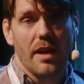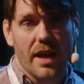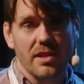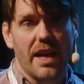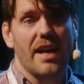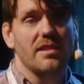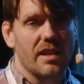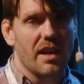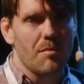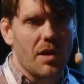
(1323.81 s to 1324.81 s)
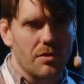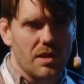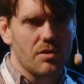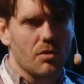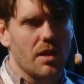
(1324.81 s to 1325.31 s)
actually asking about,
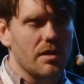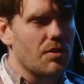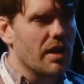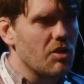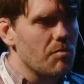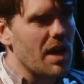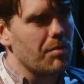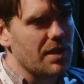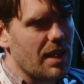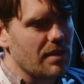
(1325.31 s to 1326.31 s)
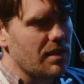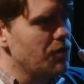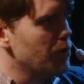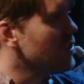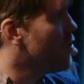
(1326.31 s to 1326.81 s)
and sort of trying to map that
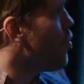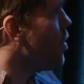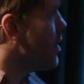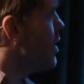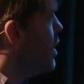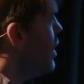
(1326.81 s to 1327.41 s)
to a score